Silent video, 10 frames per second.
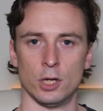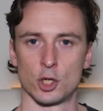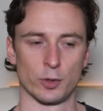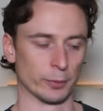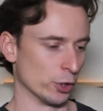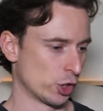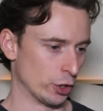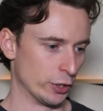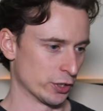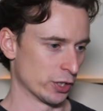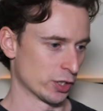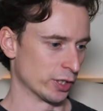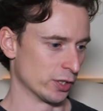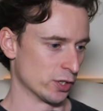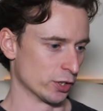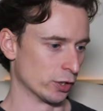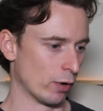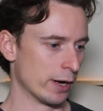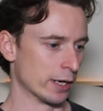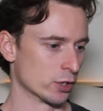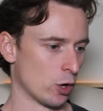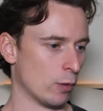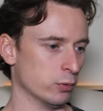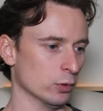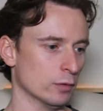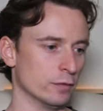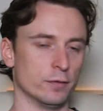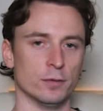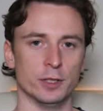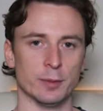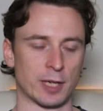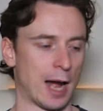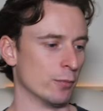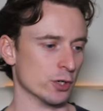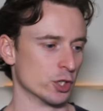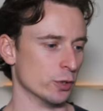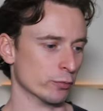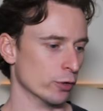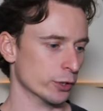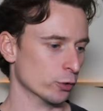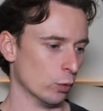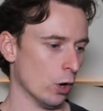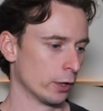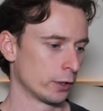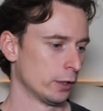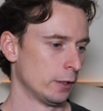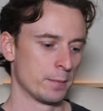Last one I'm going to show you, because I just think this is a great example of Liam Cameron just doing really good work.